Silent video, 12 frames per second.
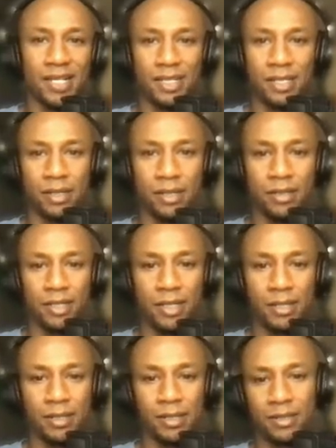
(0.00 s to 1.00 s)

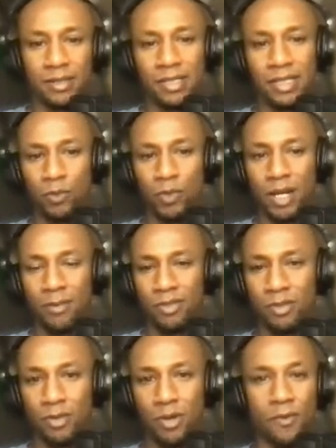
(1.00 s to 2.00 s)
can see what I'm
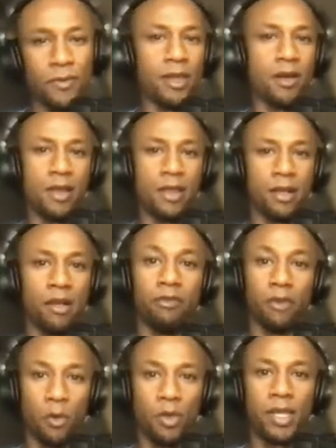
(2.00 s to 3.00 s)
doing over there on the
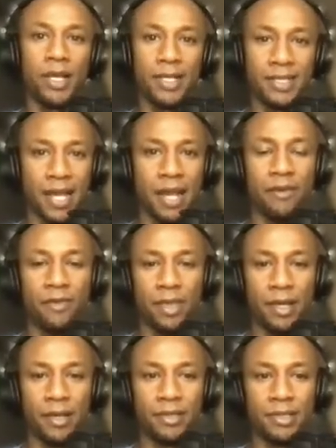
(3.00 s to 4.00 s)
growth side of
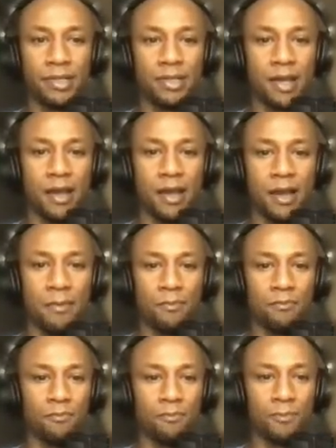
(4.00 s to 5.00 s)
things.
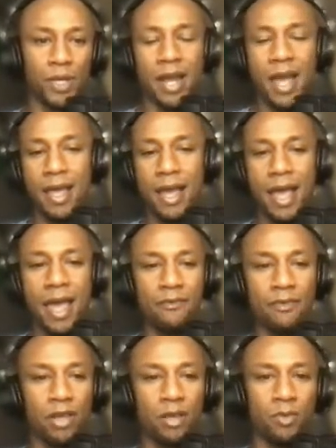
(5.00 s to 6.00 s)
And I
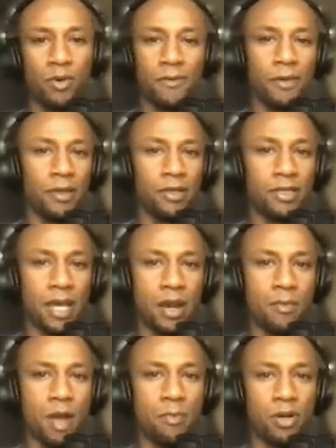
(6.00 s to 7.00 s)
have other portfolios that
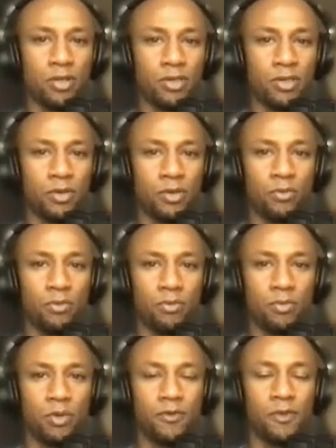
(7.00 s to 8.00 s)
are my personal
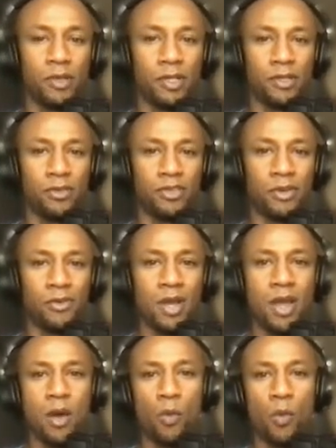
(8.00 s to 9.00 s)
portfolios. So
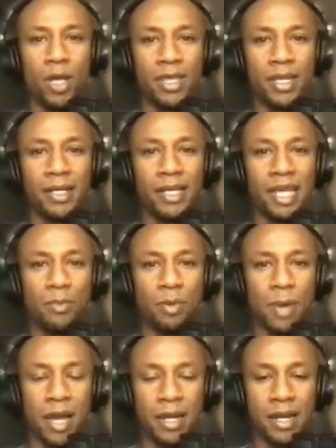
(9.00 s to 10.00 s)
one thing to keep in
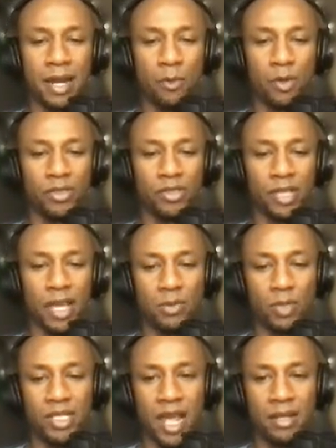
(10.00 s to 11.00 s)
mind, and I will say as
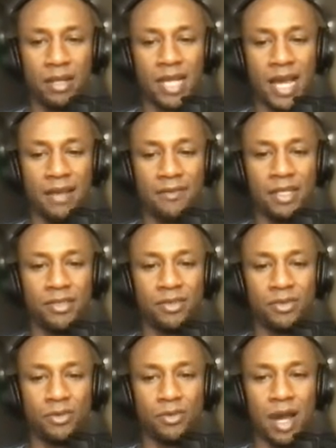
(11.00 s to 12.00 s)
we dive
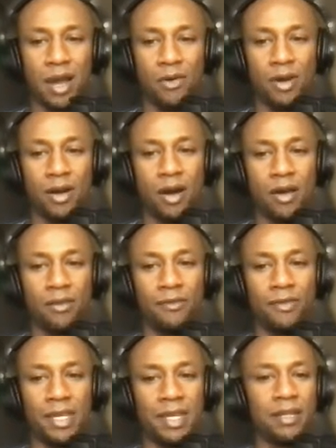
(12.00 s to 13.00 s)
into how all of
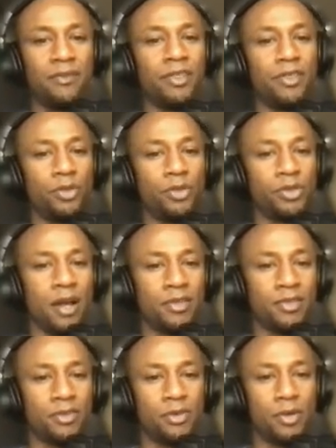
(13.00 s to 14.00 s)
the individual
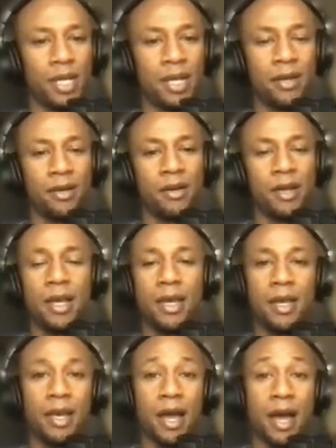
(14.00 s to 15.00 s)
stocks are doing here,
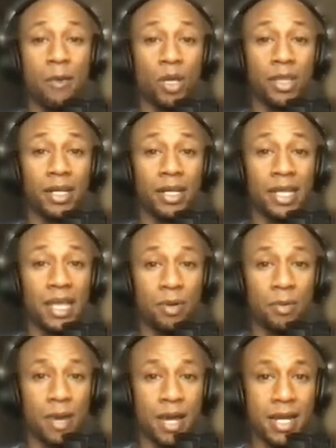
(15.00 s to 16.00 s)
one thing to keep
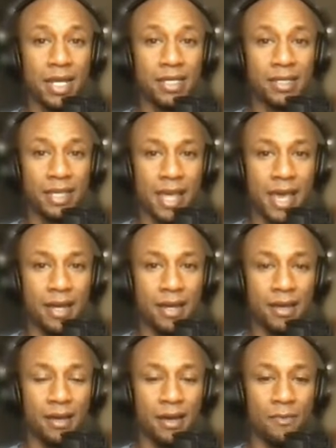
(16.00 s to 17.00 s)
in mind is that
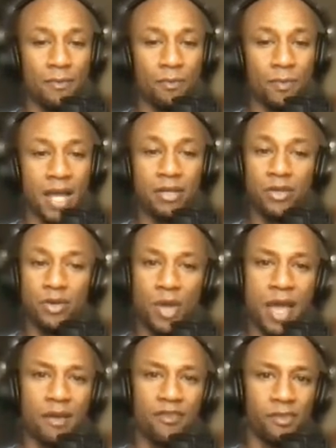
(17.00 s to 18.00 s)
I do
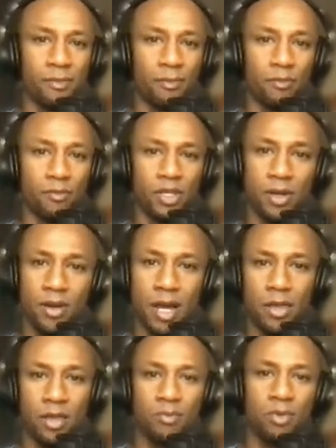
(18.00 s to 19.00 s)
have,
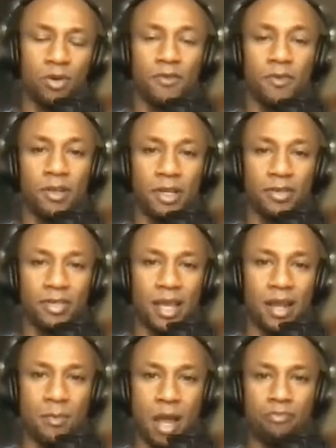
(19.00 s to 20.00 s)
other portfolios
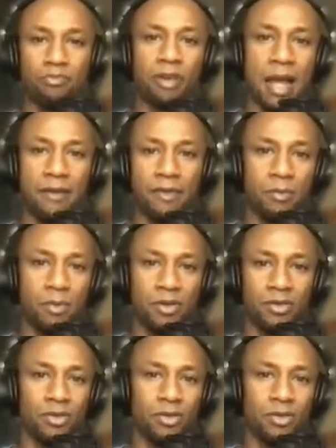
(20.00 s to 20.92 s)
that are my private personal